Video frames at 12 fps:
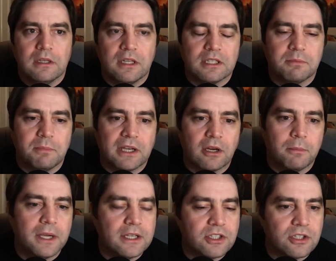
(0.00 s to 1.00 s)
this bigger
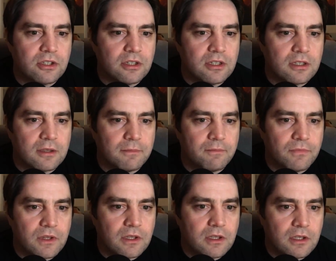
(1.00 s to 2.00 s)
picture that,
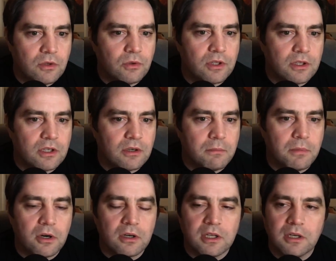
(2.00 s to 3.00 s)
you know, that you're
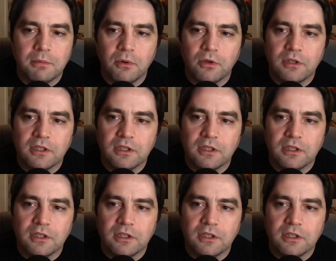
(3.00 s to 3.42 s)
embarking upon.